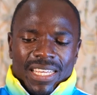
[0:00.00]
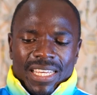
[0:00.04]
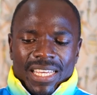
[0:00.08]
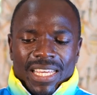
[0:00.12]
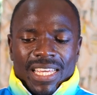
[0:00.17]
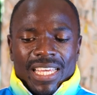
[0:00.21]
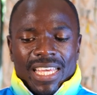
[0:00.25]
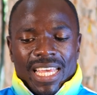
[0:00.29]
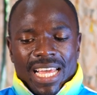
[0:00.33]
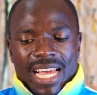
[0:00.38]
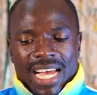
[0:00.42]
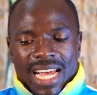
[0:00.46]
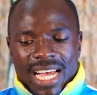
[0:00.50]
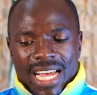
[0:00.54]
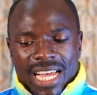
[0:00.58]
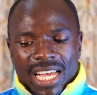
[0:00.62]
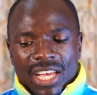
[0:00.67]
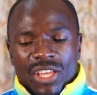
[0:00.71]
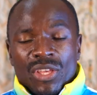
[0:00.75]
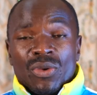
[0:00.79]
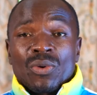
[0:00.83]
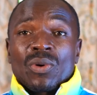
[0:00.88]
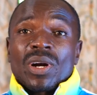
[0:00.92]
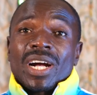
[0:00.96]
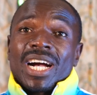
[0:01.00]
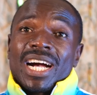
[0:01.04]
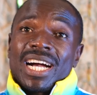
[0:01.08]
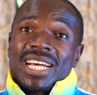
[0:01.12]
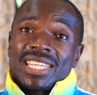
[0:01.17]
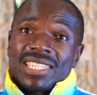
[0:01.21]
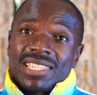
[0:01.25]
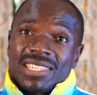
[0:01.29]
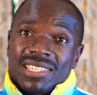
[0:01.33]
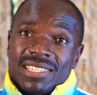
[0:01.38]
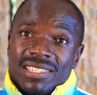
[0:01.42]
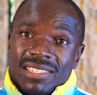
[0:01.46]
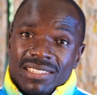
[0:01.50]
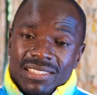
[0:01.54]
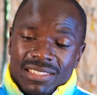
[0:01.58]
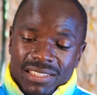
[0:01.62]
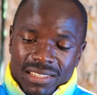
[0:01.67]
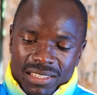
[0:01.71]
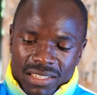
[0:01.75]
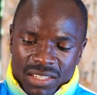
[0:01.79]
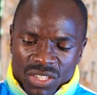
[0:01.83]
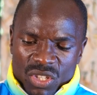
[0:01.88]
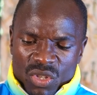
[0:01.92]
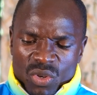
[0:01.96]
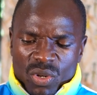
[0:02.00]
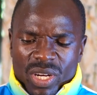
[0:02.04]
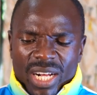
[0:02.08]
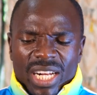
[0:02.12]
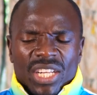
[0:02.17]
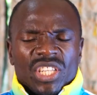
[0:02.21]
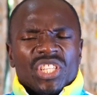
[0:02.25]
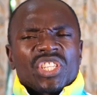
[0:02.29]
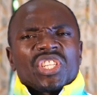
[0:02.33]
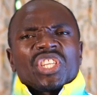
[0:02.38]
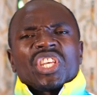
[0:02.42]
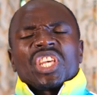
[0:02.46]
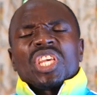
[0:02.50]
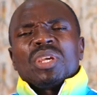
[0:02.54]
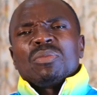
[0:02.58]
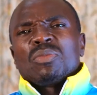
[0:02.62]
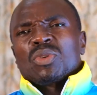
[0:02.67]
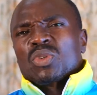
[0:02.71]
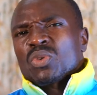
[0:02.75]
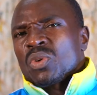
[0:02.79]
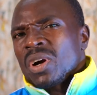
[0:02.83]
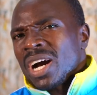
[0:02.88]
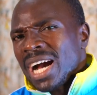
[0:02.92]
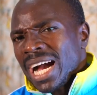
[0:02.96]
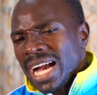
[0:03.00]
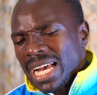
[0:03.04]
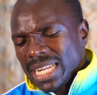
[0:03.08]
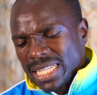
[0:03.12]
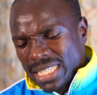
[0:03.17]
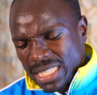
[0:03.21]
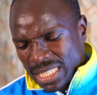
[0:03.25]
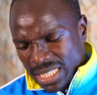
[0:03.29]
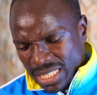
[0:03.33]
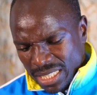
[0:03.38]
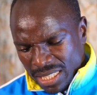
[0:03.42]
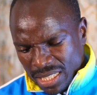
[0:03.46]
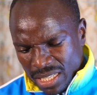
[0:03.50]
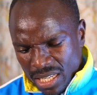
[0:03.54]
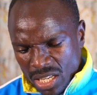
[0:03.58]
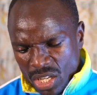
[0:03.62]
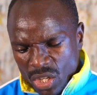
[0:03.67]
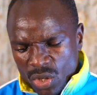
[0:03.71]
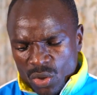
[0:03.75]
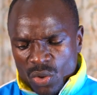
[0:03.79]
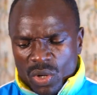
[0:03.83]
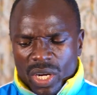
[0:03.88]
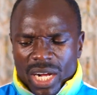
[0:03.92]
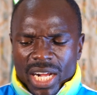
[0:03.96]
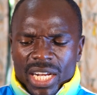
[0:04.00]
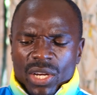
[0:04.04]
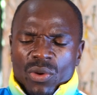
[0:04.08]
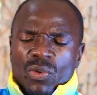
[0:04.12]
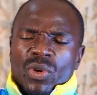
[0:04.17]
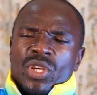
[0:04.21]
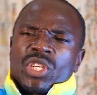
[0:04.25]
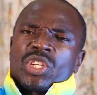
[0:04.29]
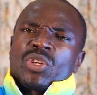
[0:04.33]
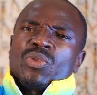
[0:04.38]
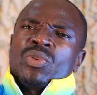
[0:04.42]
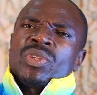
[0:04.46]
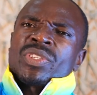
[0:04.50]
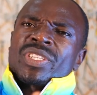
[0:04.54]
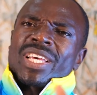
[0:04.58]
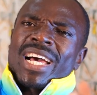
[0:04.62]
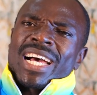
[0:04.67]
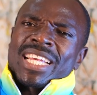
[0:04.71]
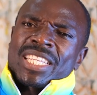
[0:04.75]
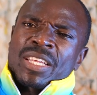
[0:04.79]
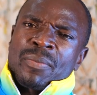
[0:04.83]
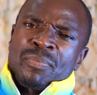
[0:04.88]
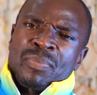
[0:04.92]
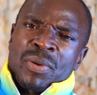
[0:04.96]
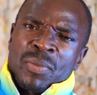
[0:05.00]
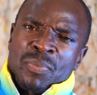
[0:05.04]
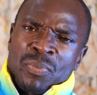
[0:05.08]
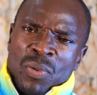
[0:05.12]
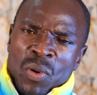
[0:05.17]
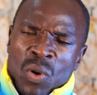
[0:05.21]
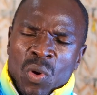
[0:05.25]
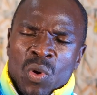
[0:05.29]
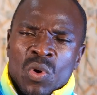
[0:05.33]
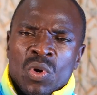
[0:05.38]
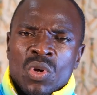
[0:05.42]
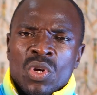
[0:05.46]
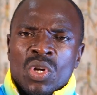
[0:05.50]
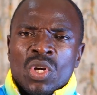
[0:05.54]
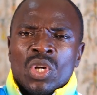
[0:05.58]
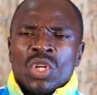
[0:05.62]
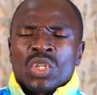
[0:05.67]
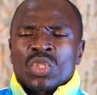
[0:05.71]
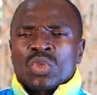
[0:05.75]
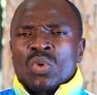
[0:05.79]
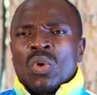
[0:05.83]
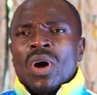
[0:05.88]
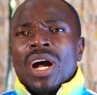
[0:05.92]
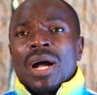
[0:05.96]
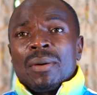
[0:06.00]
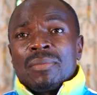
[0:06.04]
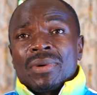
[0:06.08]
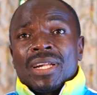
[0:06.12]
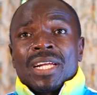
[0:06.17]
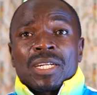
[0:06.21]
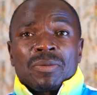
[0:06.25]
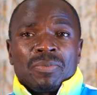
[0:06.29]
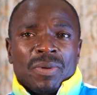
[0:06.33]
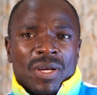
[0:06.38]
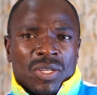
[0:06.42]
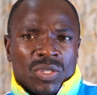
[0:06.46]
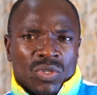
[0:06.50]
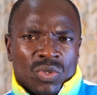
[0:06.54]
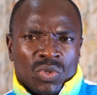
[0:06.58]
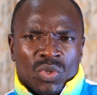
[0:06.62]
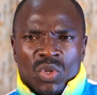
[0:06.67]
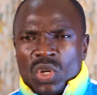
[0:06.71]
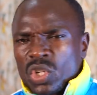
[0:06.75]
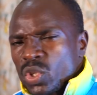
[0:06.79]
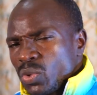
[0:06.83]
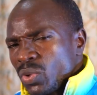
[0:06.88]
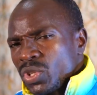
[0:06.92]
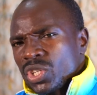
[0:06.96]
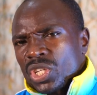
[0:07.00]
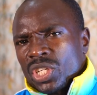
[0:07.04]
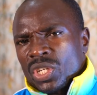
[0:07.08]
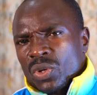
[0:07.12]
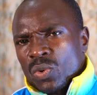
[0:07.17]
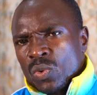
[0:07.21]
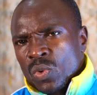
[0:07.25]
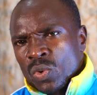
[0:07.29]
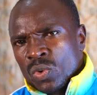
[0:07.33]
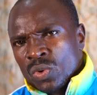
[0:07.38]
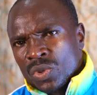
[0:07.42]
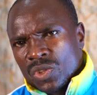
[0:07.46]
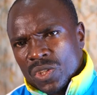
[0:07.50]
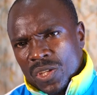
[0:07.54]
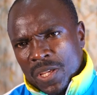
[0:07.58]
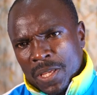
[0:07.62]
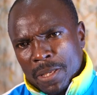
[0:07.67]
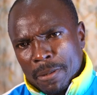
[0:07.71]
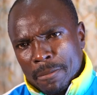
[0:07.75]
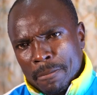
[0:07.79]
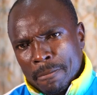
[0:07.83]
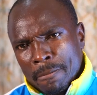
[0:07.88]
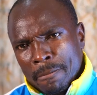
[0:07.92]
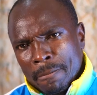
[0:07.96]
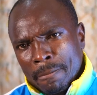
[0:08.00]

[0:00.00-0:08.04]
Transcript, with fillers: here you curse, you can scheme to hurt, you can wish with other people to harm that person. Don't wish any good thing.